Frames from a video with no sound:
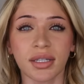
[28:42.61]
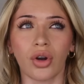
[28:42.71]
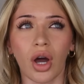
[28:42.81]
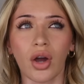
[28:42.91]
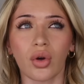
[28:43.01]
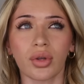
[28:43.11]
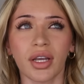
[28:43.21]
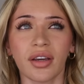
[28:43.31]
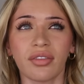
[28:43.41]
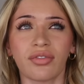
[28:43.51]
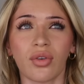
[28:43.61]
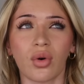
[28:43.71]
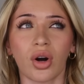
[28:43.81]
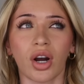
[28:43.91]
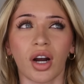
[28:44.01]
Not only
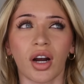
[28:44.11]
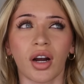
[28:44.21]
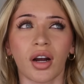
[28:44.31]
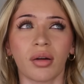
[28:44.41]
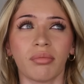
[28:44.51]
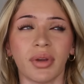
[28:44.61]
for